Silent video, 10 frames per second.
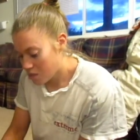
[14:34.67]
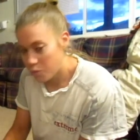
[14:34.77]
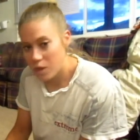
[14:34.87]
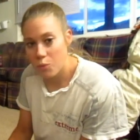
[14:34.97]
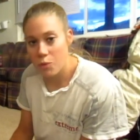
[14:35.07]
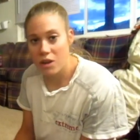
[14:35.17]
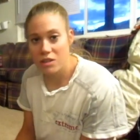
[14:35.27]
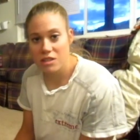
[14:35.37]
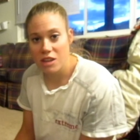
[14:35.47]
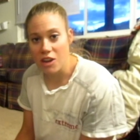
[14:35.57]
We
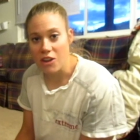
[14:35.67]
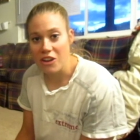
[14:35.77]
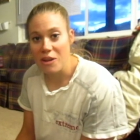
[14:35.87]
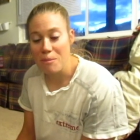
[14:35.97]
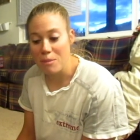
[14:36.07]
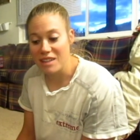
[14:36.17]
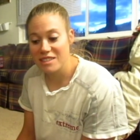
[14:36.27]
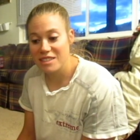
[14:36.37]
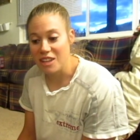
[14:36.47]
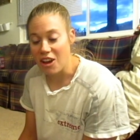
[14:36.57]
worked our
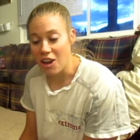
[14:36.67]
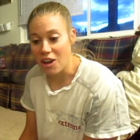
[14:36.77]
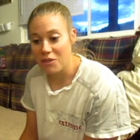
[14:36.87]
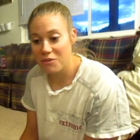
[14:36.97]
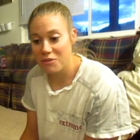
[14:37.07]
butts off.